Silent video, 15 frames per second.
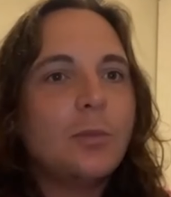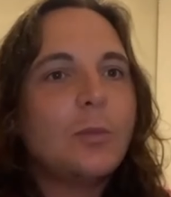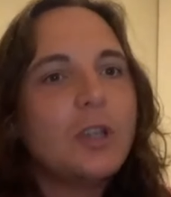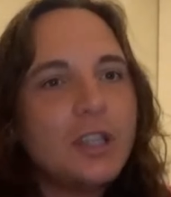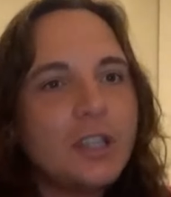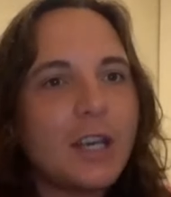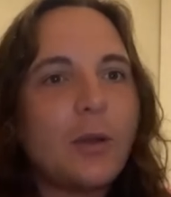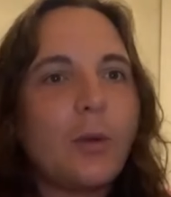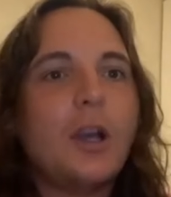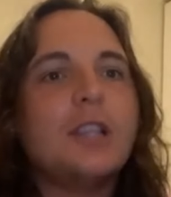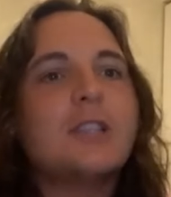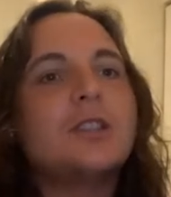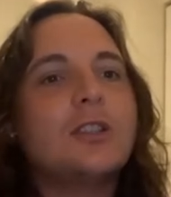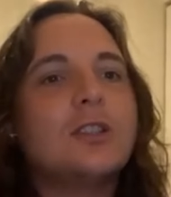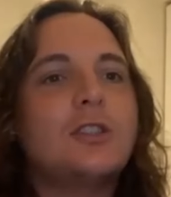But you did
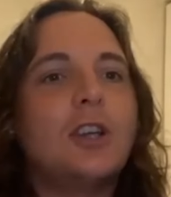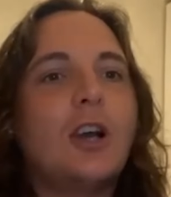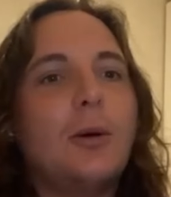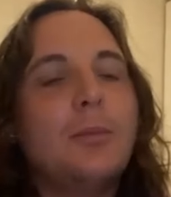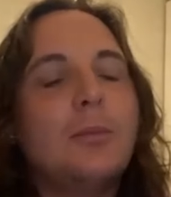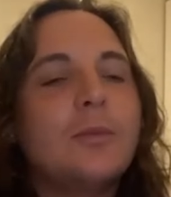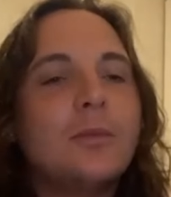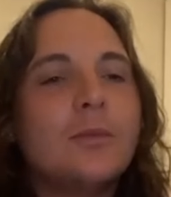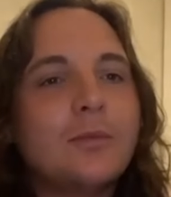quite a good job.